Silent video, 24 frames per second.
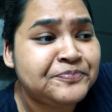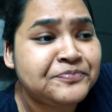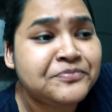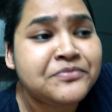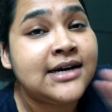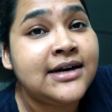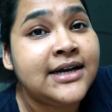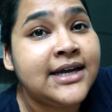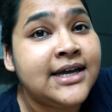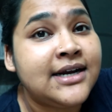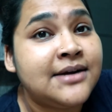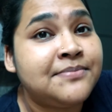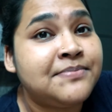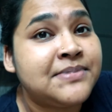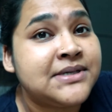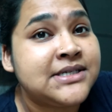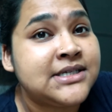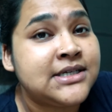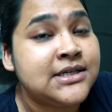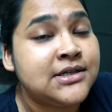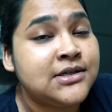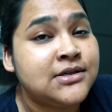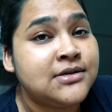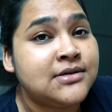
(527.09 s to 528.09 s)
I get a
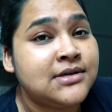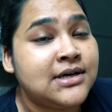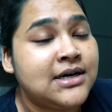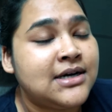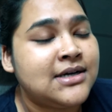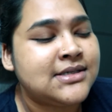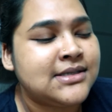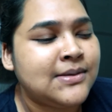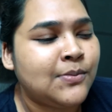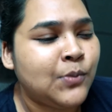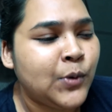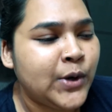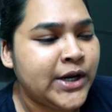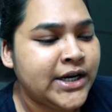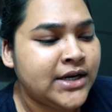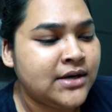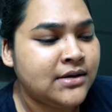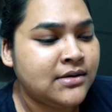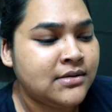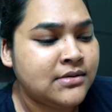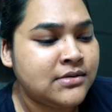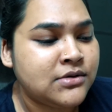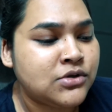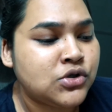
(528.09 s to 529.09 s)
person,
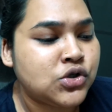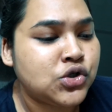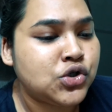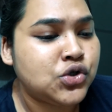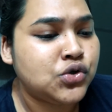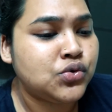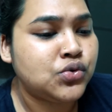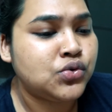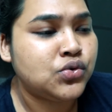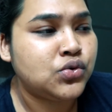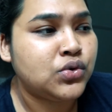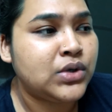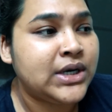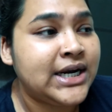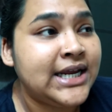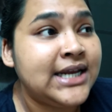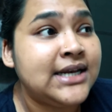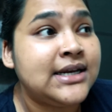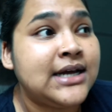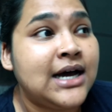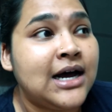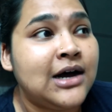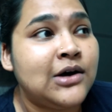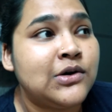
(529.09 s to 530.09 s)
someone to
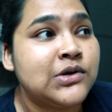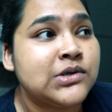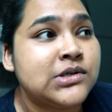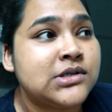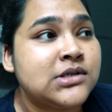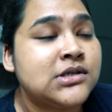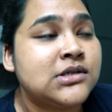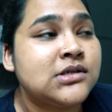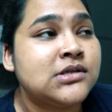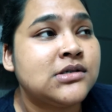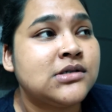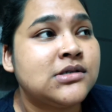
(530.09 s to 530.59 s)
clean the house.